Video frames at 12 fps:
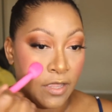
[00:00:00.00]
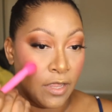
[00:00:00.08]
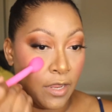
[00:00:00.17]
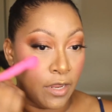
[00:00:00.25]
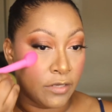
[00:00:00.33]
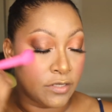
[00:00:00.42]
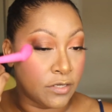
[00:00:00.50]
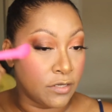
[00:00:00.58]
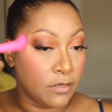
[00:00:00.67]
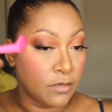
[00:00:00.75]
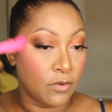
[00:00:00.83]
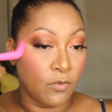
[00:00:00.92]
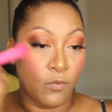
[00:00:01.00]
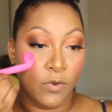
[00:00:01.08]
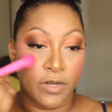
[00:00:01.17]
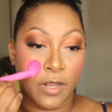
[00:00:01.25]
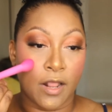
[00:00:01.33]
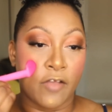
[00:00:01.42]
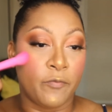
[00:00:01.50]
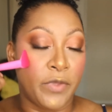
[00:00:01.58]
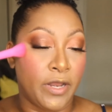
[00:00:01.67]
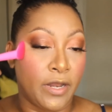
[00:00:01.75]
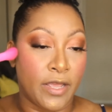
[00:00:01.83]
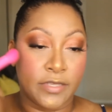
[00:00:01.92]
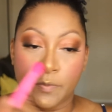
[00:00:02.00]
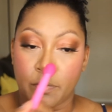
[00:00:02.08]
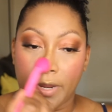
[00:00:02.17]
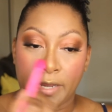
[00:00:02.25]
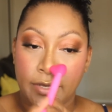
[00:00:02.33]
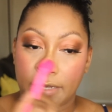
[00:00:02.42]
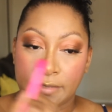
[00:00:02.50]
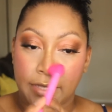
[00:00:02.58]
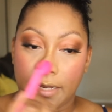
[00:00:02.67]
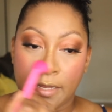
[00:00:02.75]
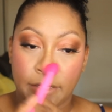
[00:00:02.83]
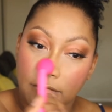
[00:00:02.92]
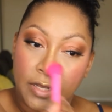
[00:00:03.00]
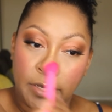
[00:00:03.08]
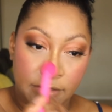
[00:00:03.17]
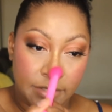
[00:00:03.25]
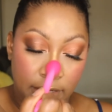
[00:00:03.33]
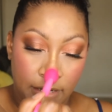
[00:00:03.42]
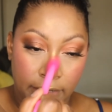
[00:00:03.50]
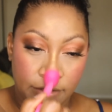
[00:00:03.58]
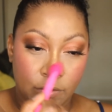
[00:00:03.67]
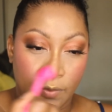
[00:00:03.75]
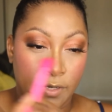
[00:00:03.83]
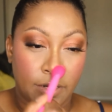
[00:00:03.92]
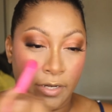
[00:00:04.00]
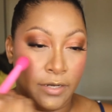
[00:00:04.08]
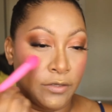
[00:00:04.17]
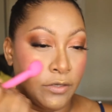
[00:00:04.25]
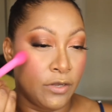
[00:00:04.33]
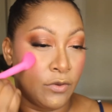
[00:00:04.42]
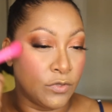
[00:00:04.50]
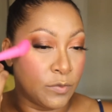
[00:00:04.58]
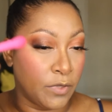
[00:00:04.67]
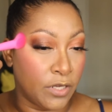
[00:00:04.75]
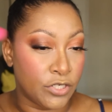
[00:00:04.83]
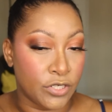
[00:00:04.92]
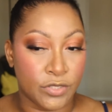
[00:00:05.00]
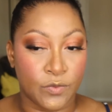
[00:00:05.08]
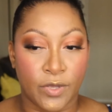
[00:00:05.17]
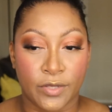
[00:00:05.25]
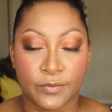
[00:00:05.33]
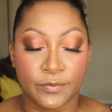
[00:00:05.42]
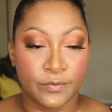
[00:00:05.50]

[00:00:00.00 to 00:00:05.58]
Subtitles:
it would not have been as bright as I like. And yes, I like doing the little nose blush as well.